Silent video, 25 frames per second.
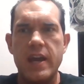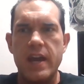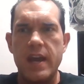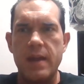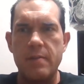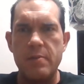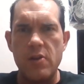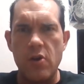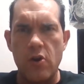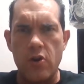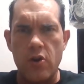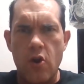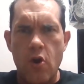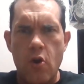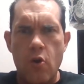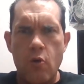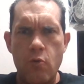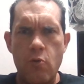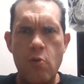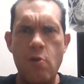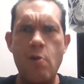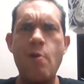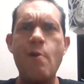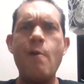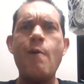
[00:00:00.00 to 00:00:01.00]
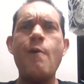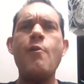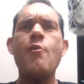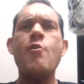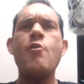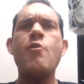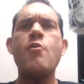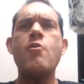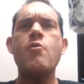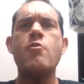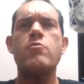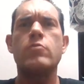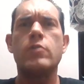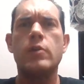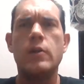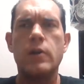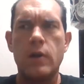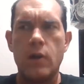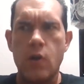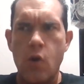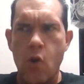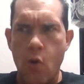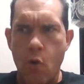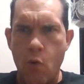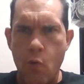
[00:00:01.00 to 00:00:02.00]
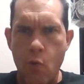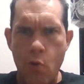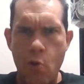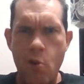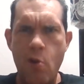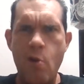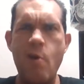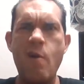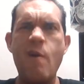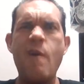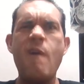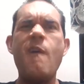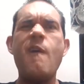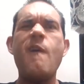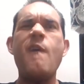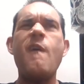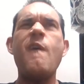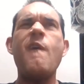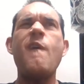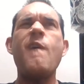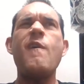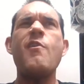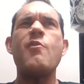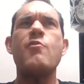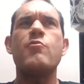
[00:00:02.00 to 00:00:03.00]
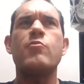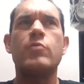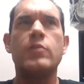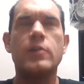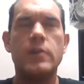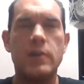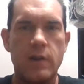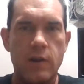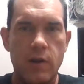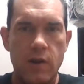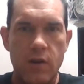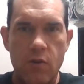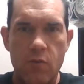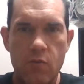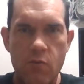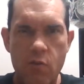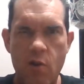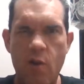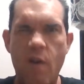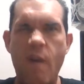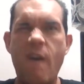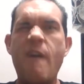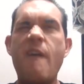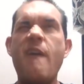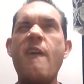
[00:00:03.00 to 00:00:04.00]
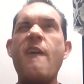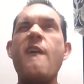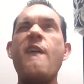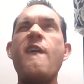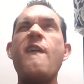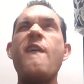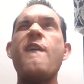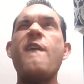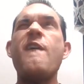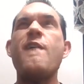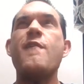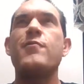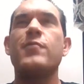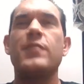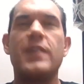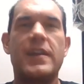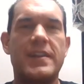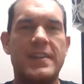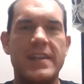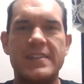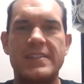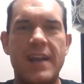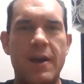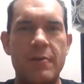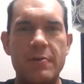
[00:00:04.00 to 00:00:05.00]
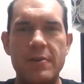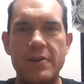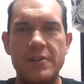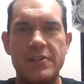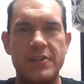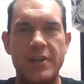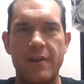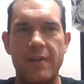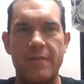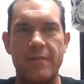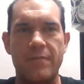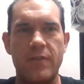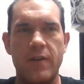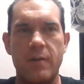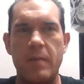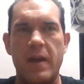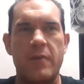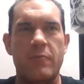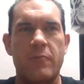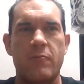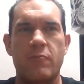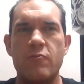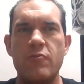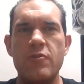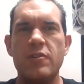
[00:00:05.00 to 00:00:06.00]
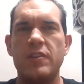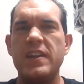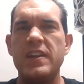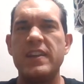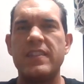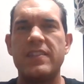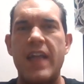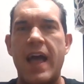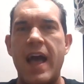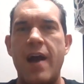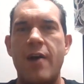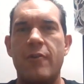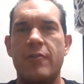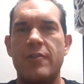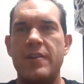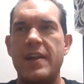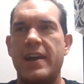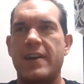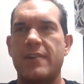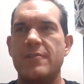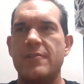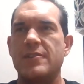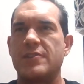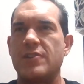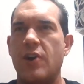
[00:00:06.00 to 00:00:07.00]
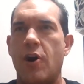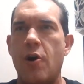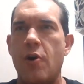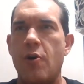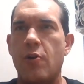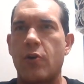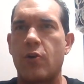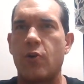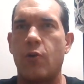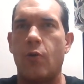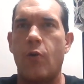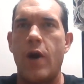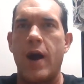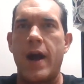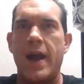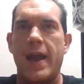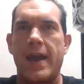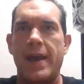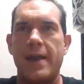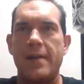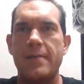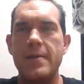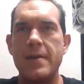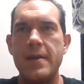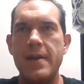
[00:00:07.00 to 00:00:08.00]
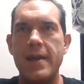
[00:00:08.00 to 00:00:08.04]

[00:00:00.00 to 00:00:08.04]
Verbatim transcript: He'd be doing row, row, row. Like that's how he'd cheer for him, like really loud and echoing all quiet